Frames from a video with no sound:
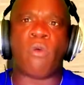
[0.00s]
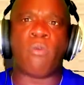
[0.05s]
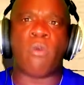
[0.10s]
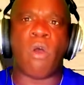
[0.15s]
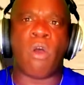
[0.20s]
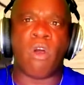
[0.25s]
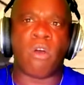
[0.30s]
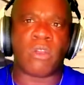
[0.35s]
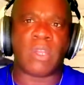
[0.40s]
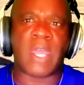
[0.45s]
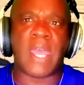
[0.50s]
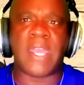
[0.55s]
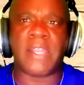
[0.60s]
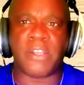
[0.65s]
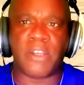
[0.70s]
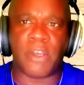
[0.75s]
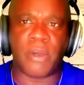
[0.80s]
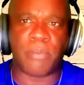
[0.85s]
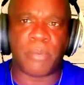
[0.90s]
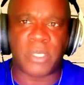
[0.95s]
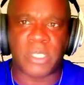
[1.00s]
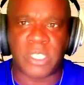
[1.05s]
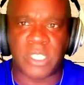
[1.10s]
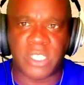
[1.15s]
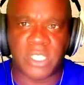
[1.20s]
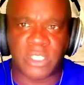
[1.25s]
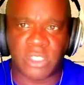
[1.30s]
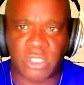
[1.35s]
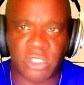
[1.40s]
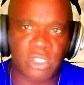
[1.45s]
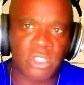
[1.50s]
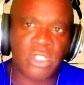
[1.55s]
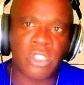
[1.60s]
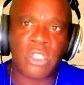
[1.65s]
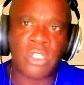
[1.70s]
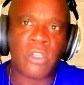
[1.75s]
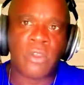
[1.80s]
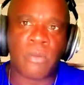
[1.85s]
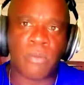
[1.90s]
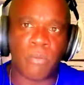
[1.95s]
ball lineup against
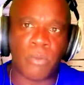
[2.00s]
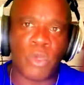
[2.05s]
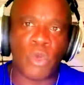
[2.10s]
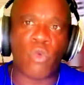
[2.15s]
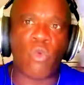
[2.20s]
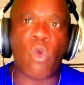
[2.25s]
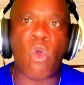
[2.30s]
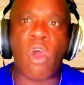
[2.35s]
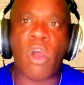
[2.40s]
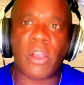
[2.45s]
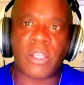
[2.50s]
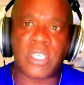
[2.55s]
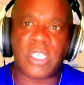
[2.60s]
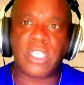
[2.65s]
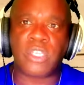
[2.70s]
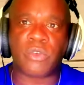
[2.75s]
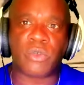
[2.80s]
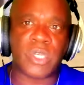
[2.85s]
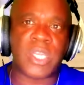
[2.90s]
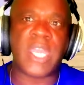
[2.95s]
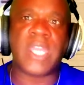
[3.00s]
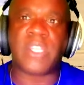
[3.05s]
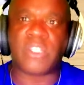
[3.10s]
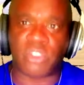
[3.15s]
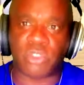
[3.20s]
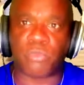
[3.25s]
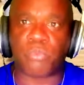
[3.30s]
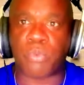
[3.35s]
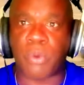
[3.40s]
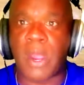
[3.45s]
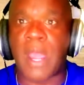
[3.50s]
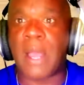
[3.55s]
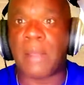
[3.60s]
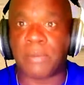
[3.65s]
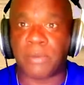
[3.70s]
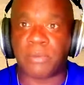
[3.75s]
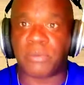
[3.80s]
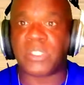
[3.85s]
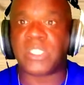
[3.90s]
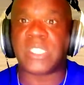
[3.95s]
Milwaukee created some
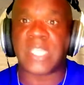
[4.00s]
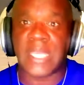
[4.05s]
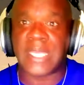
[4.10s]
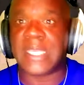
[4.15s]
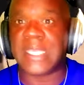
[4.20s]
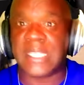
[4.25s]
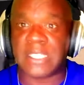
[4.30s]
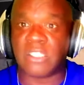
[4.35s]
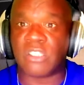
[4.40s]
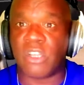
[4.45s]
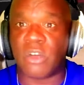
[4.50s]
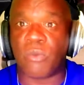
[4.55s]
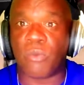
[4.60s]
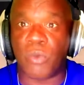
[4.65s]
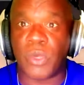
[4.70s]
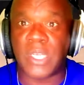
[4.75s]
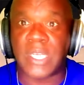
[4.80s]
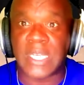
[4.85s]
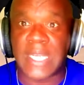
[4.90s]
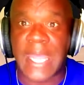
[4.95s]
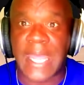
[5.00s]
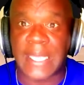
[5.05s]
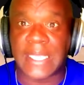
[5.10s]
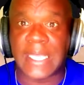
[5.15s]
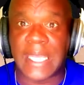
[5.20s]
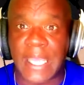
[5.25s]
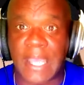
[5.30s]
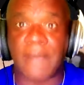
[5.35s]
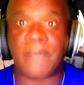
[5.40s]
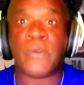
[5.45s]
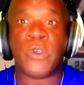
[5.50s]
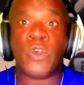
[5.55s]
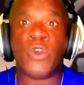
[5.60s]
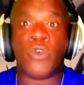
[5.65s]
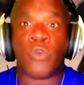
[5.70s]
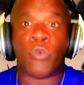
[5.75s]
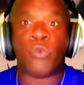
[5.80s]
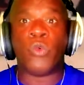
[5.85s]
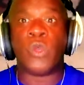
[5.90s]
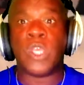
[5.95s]
problems, and they ended up winning that game.
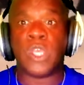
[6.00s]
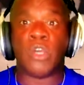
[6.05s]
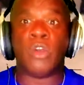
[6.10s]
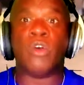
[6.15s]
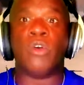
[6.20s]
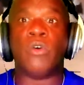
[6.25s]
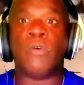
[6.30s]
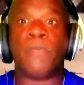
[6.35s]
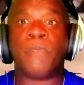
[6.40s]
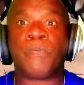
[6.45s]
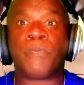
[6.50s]
Will